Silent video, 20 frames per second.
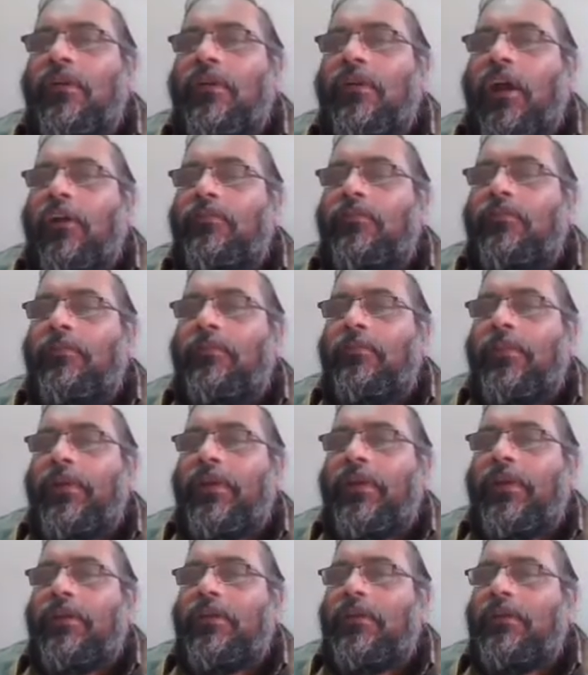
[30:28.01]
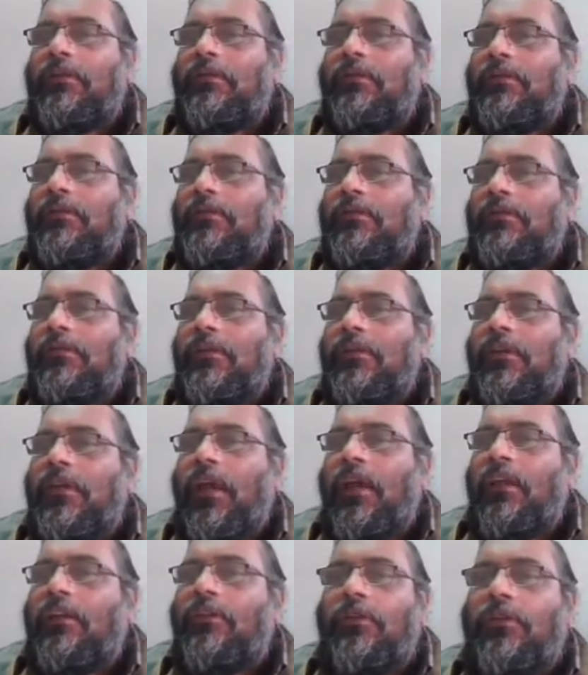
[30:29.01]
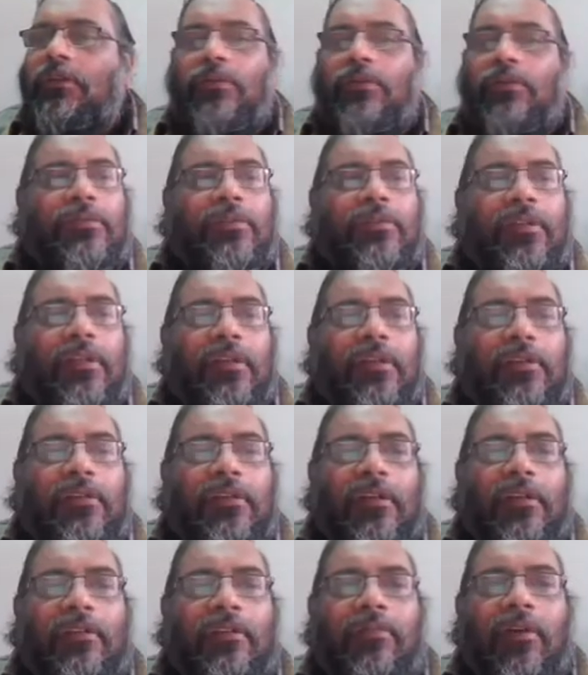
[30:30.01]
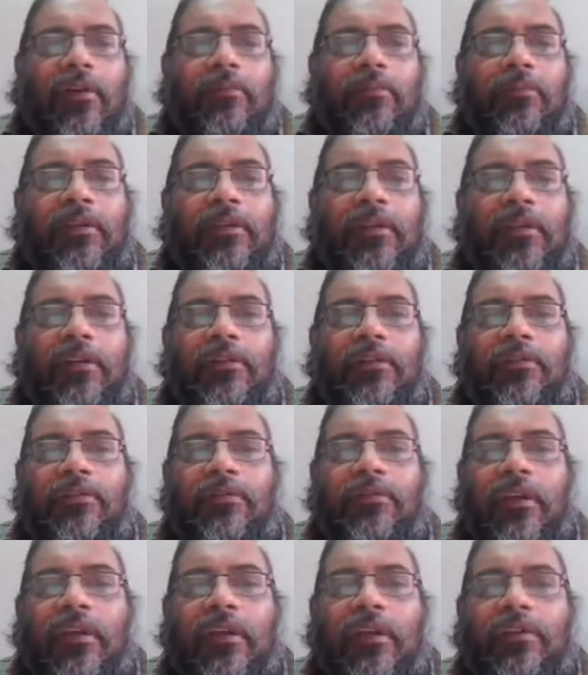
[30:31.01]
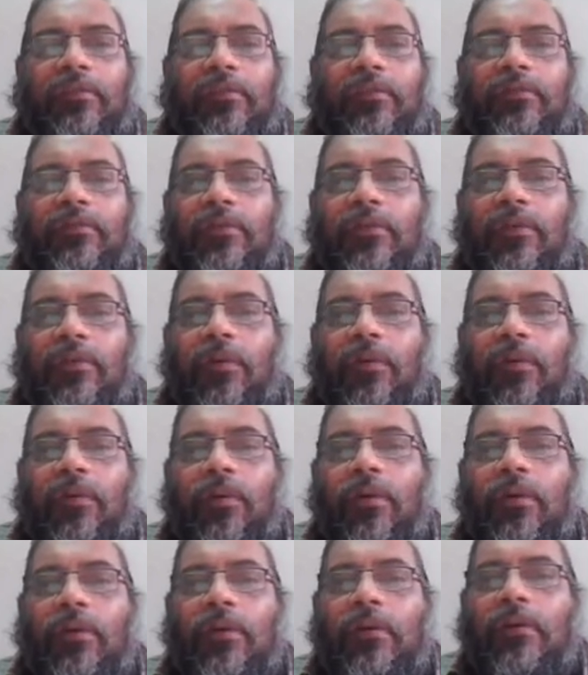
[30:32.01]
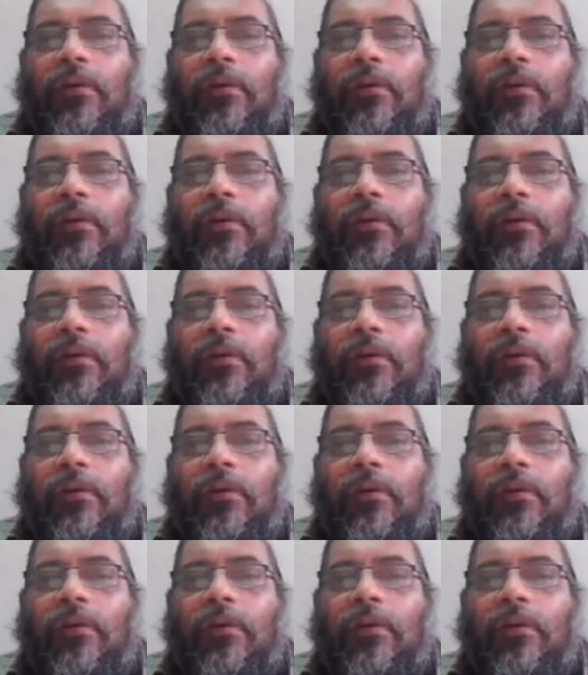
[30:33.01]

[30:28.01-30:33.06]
Hadoop applications can use this information to execute code